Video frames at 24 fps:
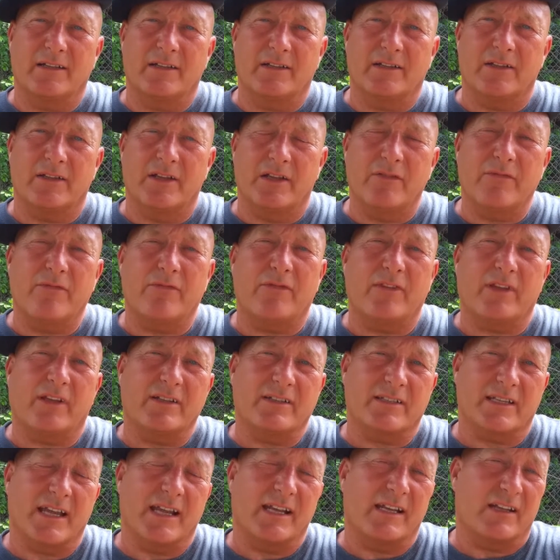if the
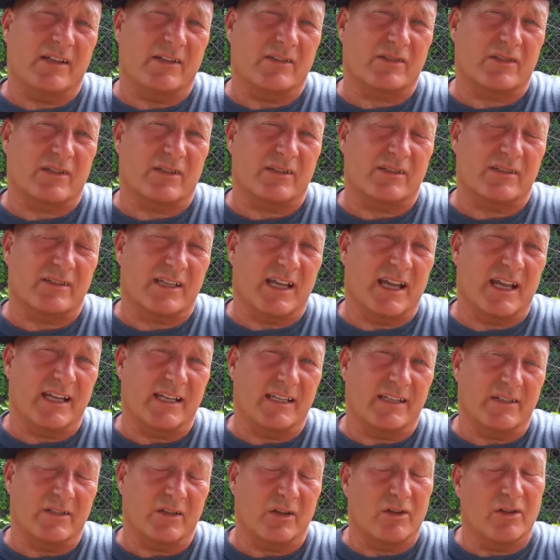container has
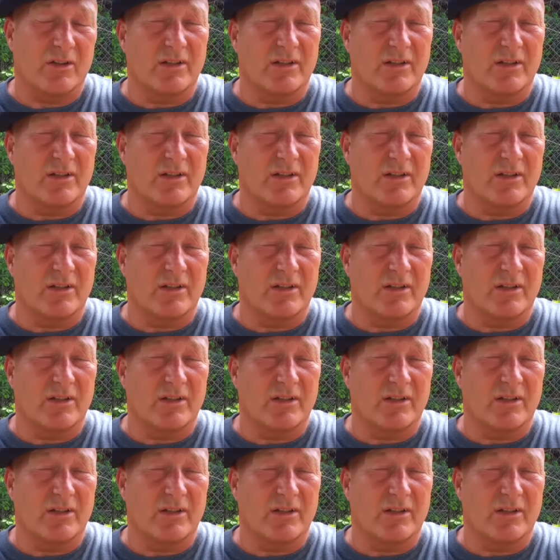contained